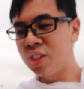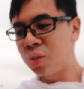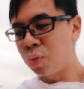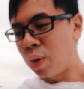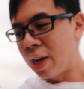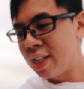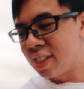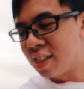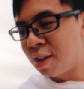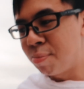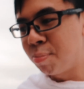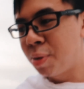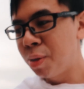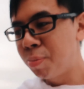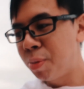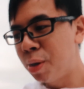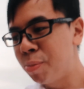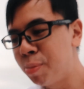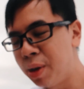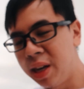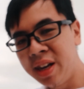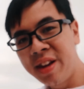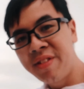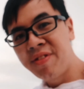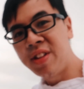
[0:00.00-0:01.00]
is why some people
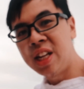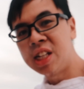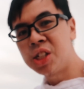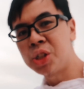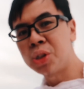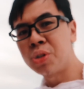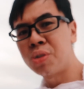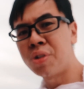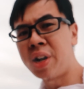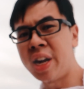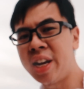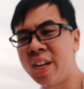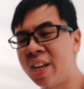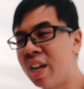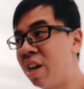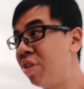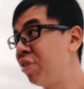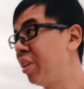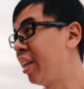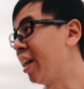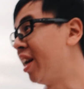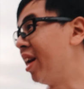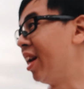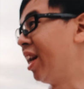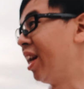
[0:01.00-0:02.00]
believe they should write down their